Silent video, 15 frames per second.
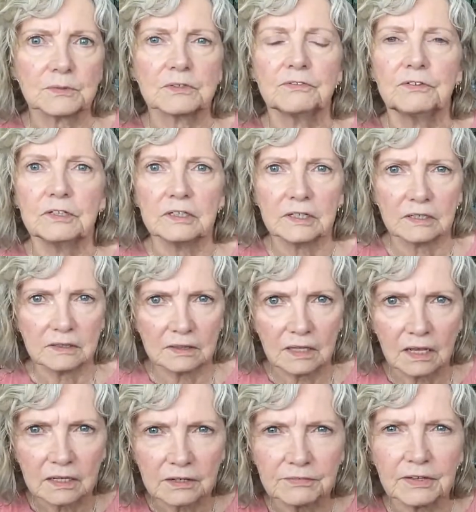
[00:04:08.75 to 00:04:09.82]
We're feeling a
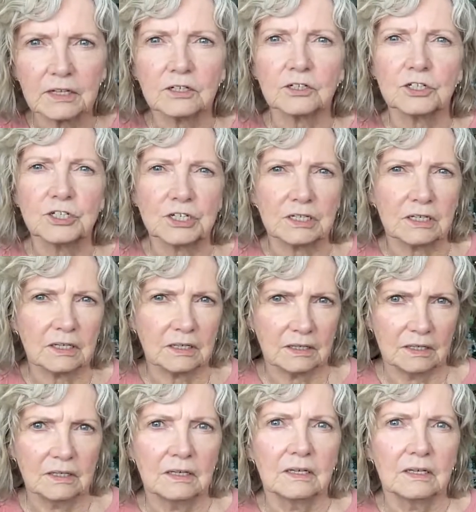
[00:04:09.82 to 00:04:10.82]
lot of energy,